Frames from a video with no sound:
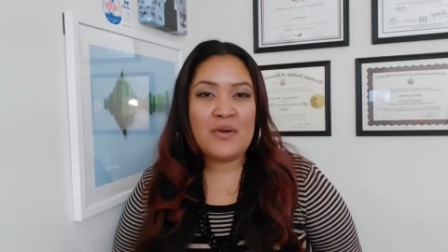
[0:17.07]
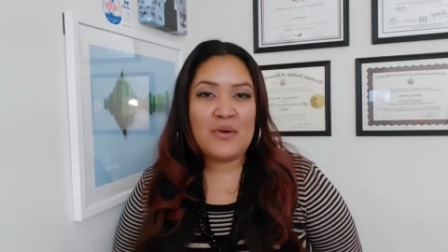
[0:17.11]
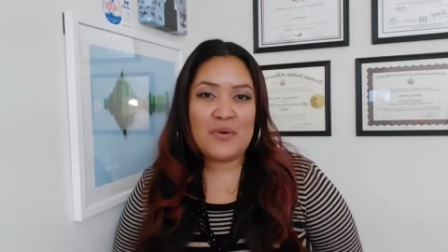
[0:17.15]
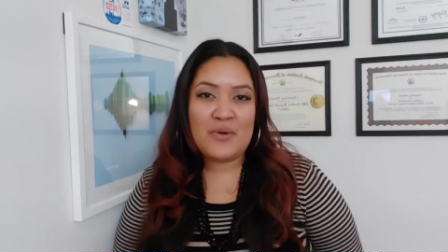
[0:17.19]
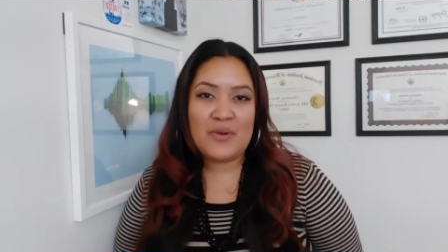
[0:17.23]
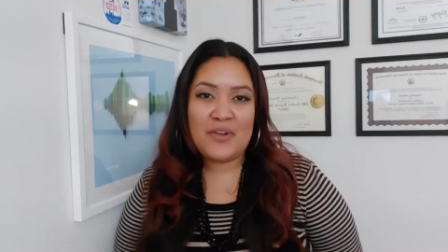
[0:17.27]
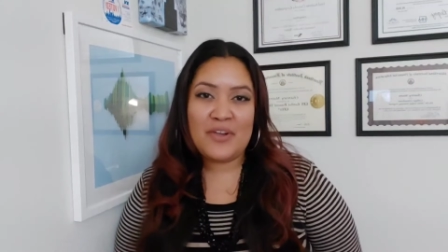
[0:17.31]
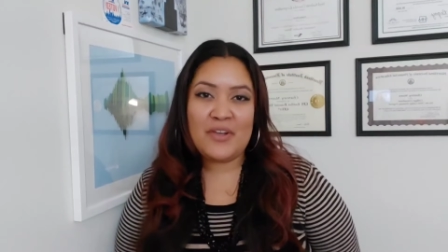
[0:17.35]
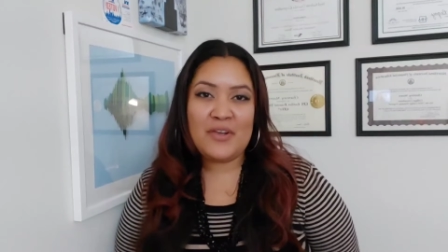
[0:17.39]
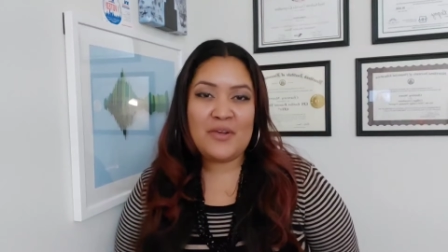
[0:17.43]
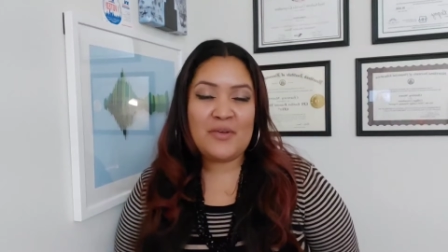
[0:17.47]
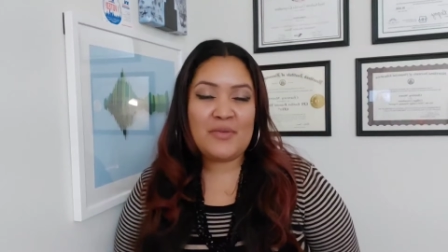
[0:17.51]

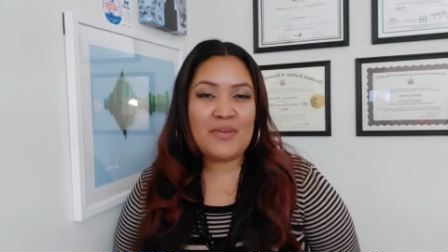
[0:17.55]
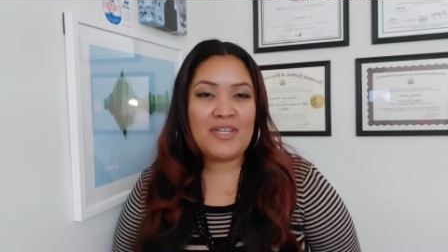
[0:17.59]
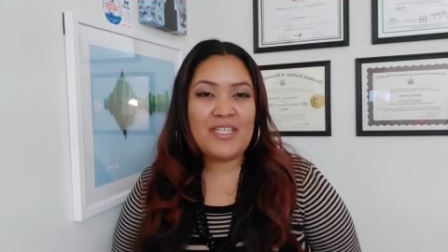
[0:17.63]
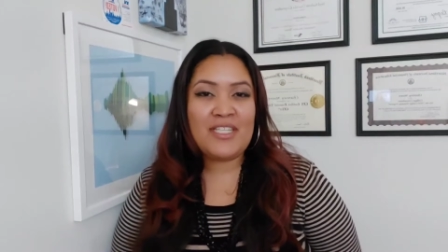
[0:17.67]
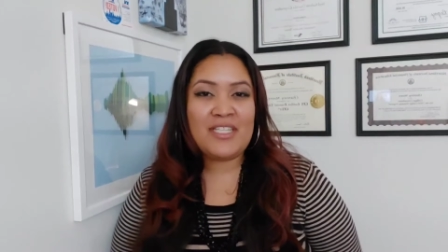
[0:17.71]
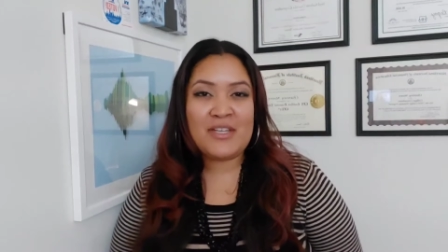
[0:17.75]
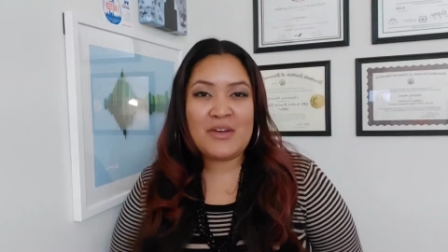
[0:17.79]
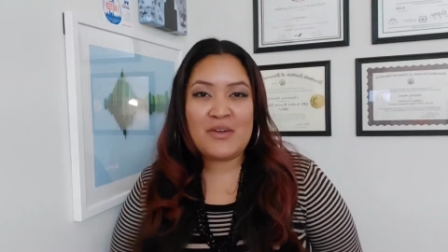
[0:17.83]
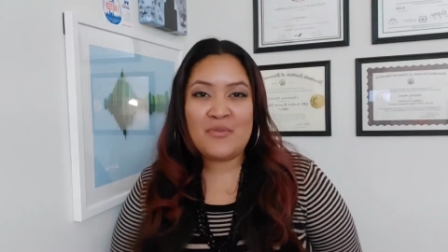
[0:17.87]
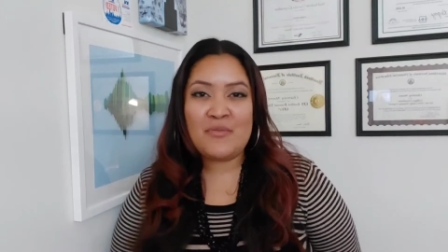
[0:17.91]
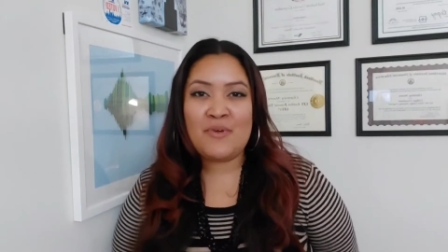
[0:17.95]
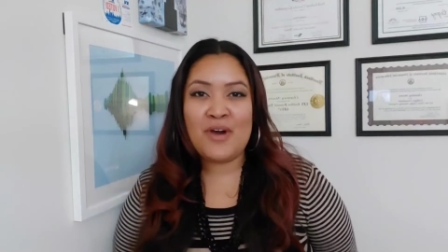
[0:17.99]
or increase
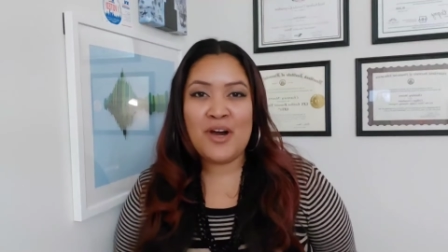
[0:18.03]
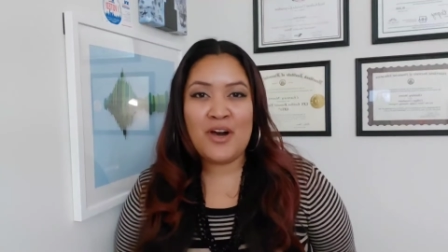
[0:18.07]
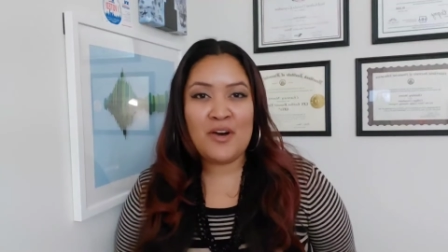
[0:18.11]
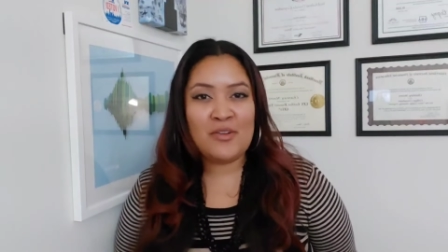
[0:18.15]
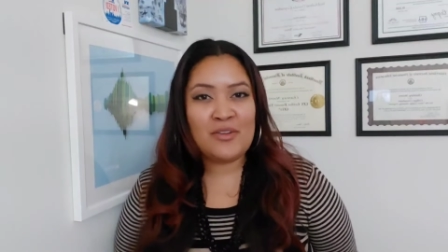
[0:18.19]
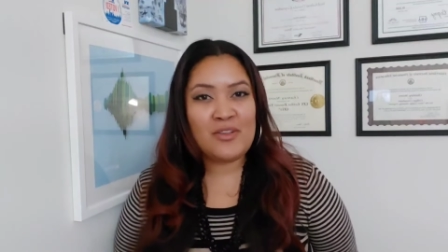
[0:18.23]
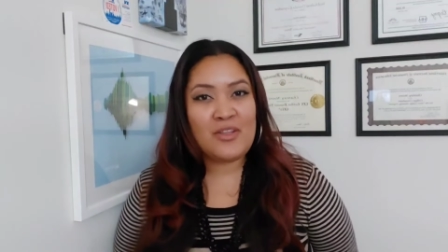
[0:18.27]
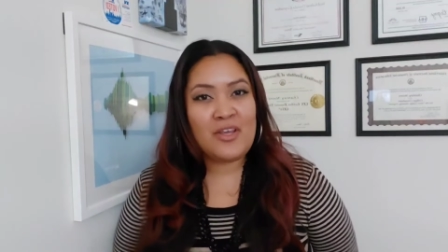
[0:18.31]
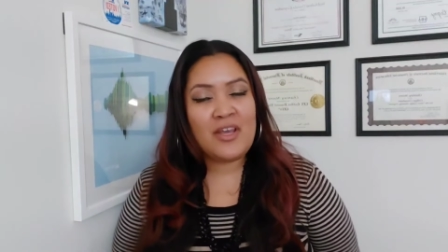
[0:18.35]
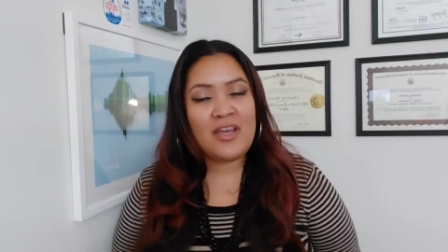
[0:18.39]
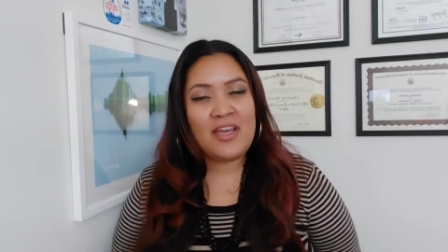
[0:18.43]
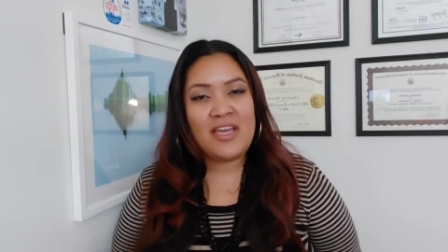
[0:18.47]
their
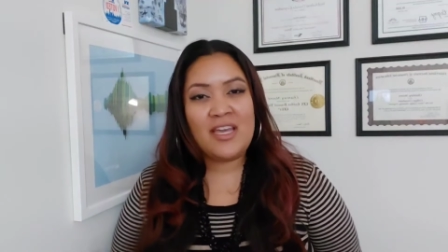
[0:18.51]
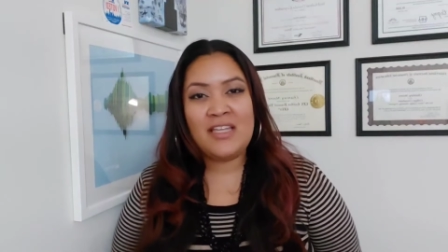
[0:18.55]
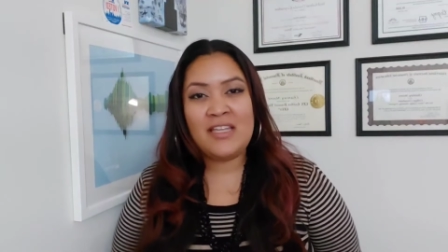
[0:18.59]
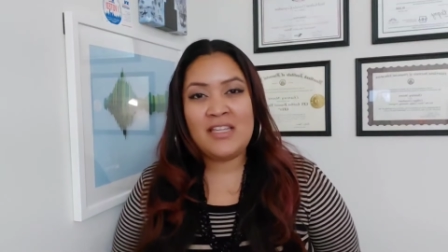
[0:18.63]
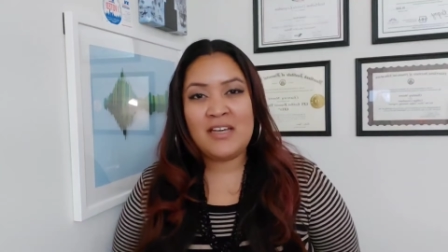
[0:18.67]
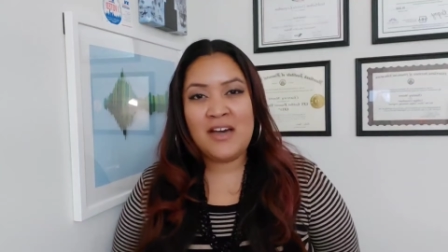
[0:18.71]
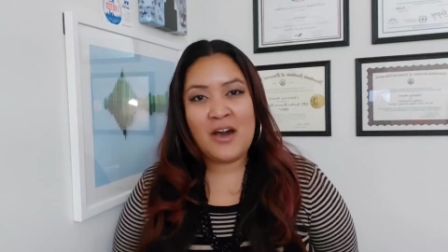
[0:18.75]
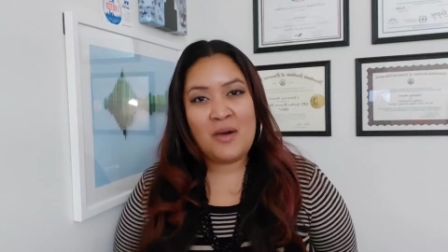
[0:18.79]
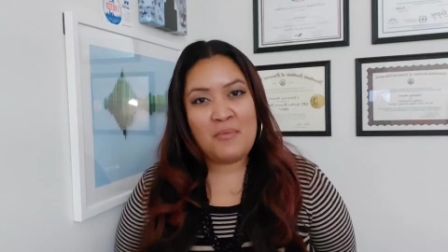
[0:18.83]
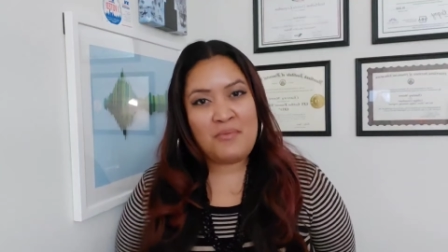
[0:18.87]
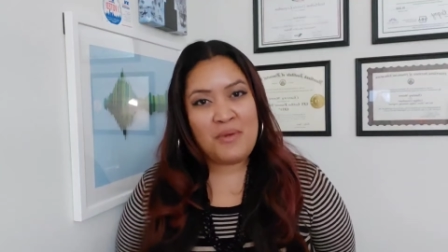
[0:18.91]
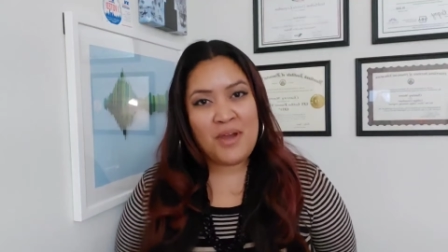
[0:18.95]
wealth in
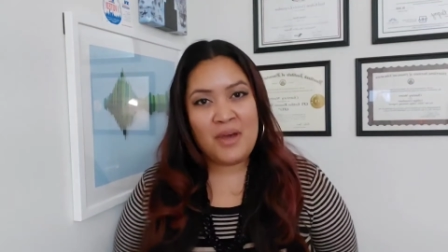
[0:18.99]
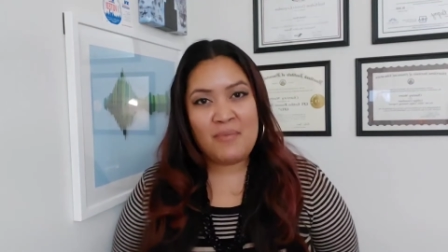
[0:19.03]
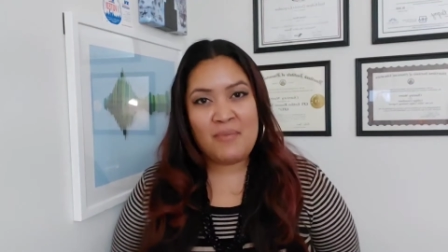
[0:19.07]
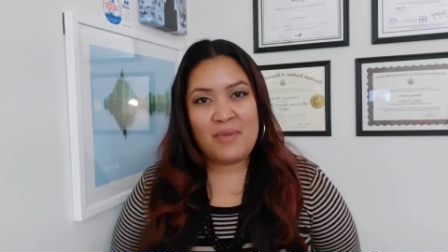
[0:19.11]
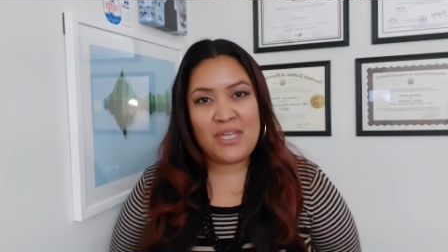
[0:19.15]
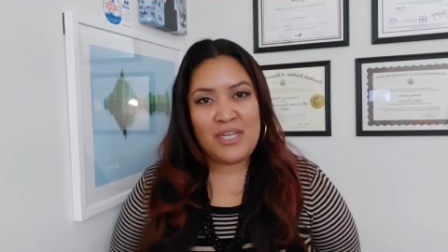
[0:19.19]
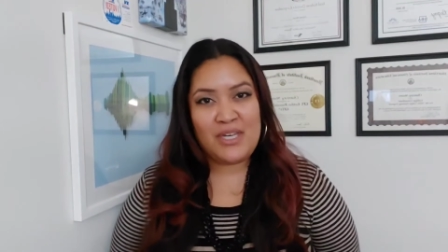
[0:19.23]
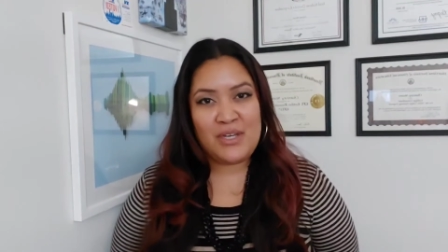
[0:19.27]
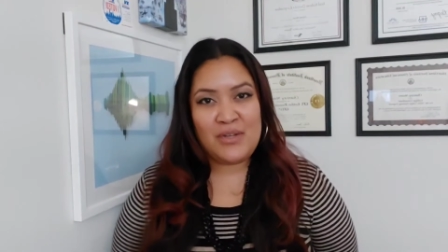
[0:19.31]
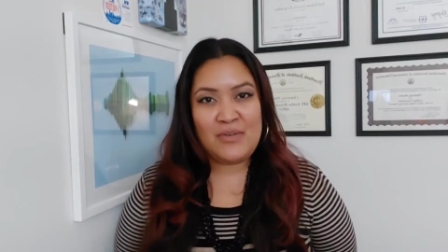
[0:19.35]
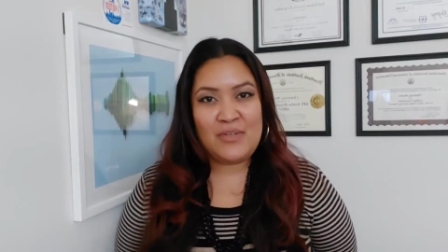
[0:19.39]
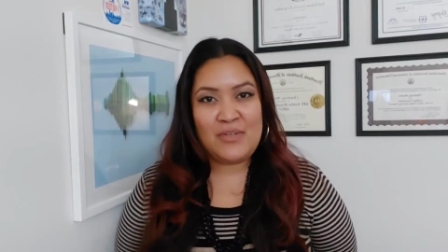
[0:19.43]
the
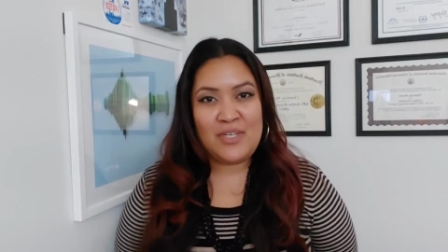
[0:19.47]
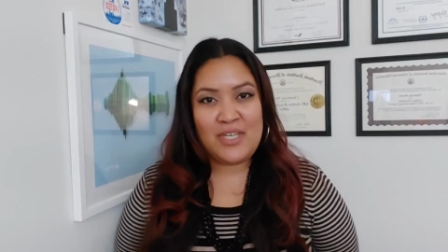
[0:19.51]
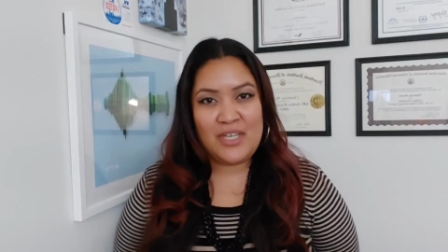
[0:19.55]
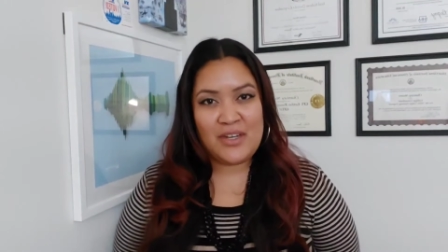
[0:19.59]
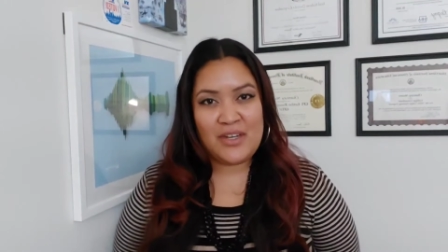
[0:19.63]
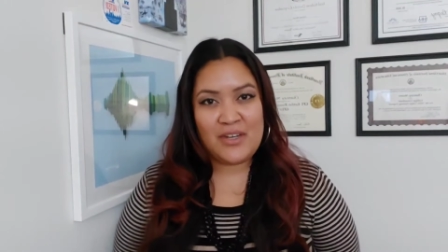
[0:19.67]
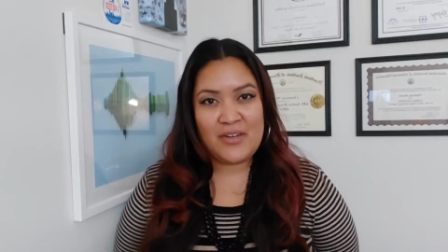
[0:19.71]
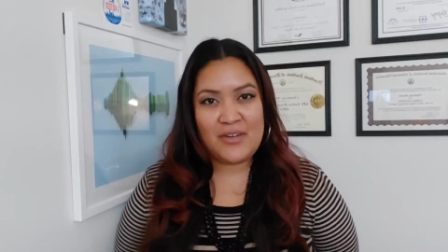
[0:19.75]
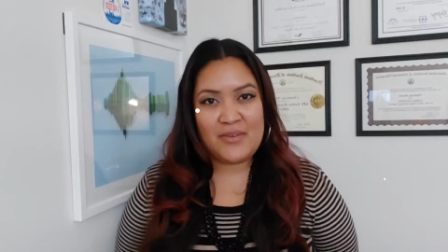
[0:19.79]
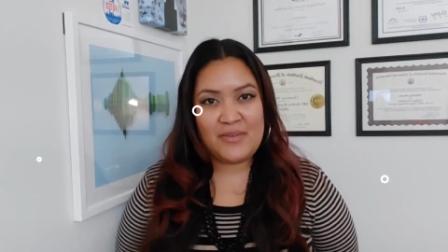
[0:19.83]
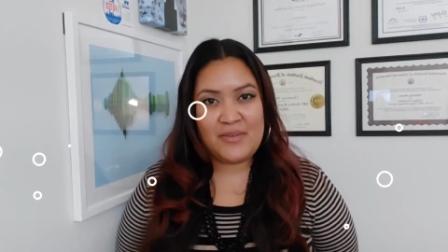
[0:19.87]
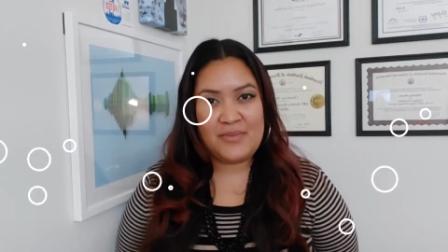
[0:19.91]
upcoming new
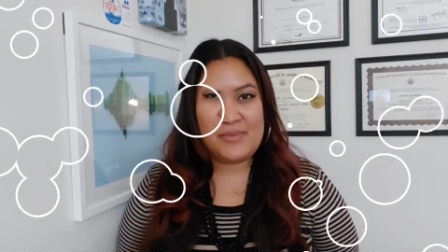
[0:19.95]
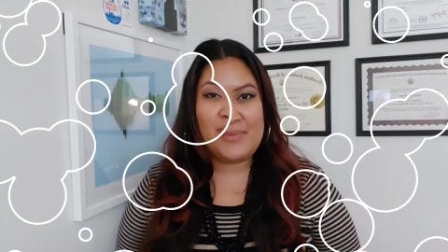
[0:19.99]
year.